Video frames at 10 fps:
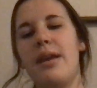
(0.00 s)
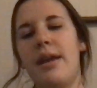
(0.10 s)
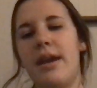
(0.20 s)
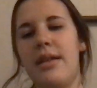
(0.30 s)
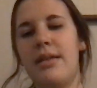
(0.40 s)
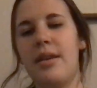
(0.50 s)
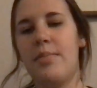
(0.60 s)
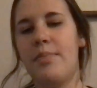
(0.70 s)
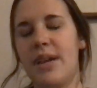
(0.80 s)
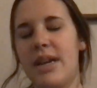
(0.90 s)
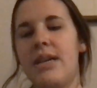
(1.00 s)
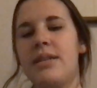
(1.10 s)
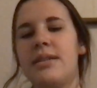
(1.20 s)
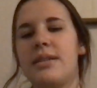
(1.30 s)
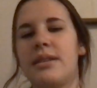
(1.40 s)
And the
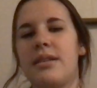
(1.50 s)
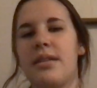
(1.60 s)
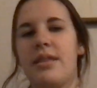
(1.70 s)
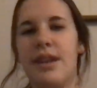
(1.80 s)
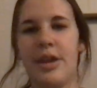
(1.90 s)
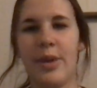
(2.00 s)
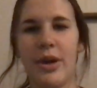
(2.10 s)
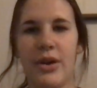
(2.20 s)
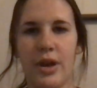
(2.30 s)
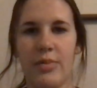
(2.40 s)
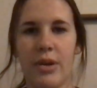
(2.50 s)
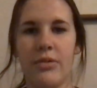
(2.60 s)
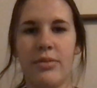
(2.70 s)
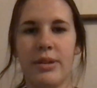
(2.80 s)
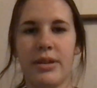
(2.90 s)
biggest thing about
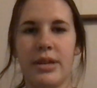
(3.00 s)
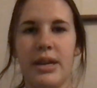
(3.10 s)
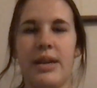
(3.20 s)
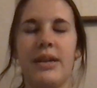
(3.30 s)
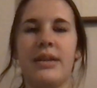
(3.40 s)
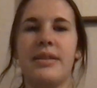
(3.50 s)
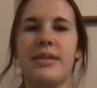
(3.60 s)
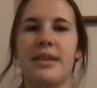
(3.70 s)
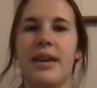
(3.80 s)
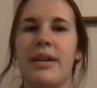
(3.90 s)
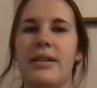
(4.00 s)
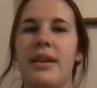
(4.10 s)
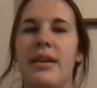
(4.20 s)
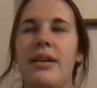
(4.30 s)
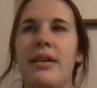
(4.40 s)
non-probability is that
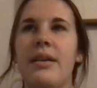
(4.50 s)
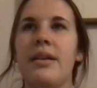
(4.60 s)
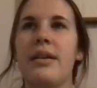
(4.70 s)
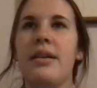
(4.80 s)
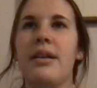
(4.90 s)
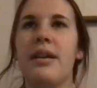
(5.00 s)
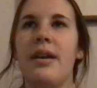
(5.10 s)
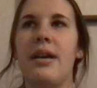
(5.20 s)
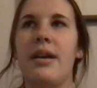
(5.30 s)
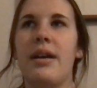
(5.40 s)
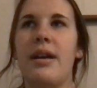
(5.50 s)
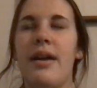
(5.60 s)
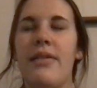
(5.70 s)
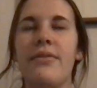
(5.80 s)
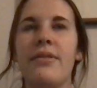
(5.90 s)

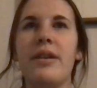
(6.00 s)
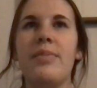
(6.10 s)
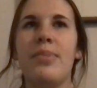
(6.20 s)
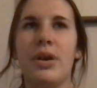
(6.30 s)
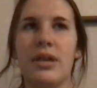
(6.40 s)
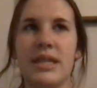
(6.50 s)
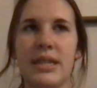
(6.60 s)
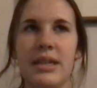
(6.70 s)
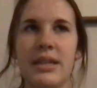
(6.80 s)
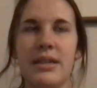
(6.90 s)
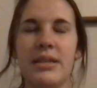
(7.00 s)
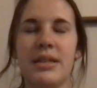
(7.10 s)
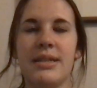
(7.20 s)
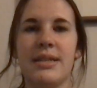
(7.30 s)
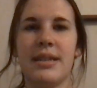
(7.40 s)
every person
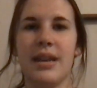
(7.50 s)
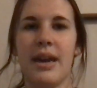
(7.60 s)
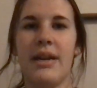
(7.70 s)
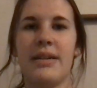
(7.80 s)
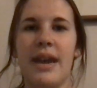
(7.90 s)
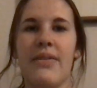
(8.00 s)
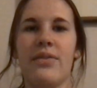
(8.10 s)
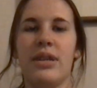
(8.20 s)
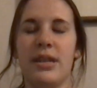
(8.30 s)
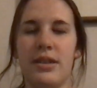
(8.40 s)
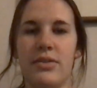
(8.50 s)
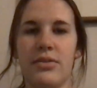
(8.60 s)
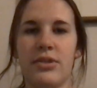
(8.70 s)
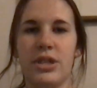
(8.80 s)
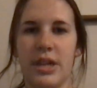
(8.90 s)
does not have an
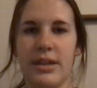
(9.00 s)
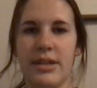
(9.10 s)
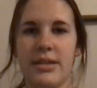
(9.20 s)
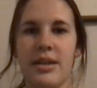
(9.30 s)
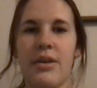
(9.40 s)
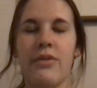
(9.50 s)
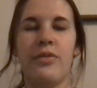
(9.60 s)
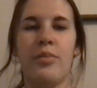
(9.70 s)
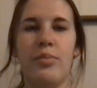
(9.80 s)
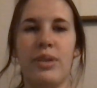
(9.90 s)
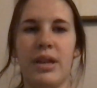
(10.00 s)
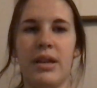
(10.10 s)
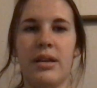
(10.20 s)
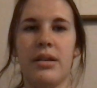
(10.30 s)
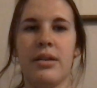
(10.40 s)
equal chance of
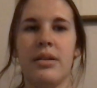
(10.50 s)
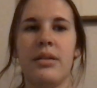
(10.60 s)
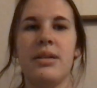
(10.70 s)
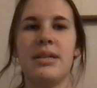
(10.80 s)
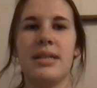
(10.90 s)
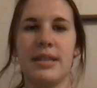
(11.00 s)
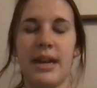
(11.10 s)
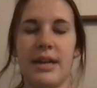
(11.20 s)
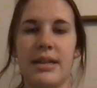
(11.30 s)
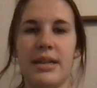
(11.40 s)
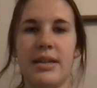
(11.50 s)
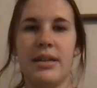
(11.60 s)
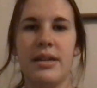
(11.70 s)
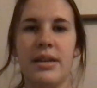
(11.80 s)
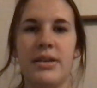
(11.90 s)
being selected.
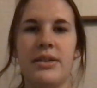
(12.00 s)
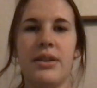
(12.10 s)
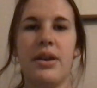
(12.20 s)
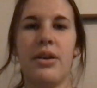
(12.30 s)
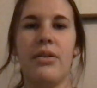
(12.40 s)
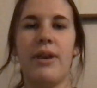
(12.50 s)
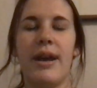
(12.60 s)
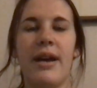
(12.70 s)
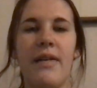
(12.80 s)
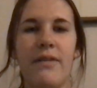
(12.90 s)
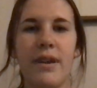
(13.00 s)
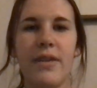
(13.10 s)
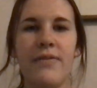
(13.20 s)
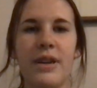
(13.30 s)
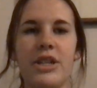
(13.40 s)
So every
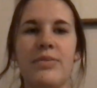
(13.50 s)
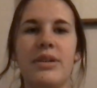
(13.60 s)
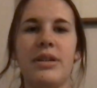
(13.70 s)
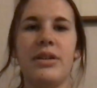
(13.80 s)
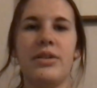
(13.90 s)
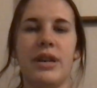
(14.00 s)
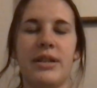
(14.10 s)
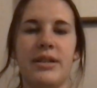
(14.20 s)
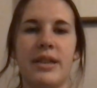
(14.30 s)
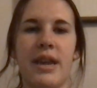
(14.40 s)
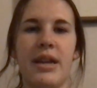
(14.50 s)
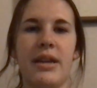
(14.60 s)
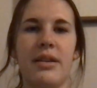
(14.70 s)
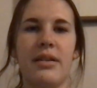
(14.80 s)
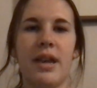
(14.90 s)
freshman at Utah State
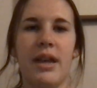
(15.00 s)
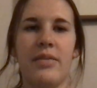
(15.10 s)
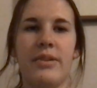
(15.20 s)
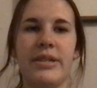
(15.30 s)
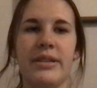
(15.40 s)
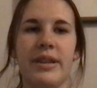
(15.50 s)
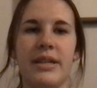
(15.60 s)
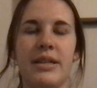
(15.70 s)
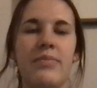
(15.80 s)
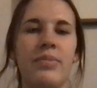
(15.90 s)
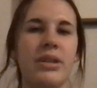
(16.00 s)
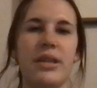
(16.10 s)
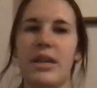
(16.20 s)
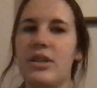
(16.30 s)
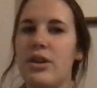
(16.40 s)
can be selected, but
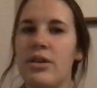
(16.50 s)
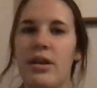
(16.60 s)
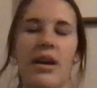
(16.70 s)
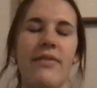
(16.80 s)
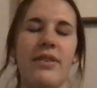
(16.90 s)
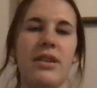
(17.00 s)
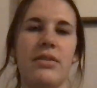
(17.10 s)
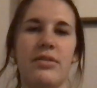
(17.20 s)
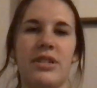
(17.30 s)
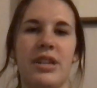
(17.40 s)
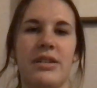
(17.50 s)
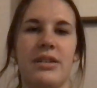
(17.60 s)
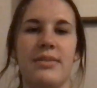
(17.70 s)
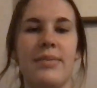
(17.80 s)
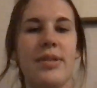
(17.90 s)
they don't all have an equal
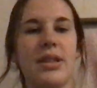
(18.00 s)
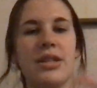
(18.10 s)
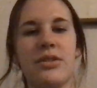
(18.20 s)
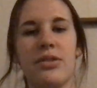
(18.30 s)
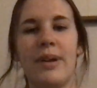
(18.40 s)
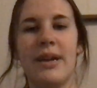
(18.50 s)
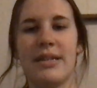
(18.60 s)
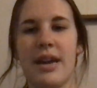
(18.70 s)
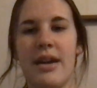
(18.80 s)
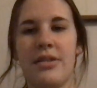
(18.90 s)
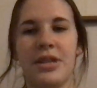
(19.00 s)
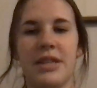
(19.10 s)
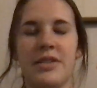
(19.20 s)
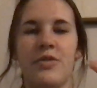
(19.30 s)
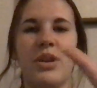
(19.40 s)
chance. Maybe this group has a higher
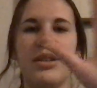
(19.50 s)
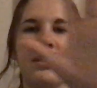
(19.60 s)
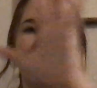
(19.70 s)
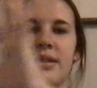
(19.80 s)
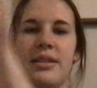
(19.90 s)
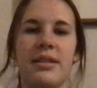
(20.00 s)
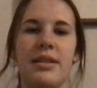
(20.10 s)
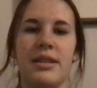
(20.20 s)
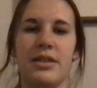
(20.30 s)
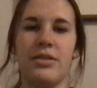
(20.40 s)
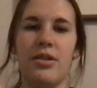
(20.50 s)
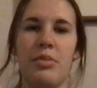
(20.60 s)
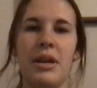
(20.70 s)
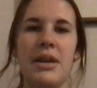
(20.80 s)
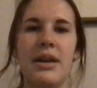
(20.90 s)
chance of being selected than this group.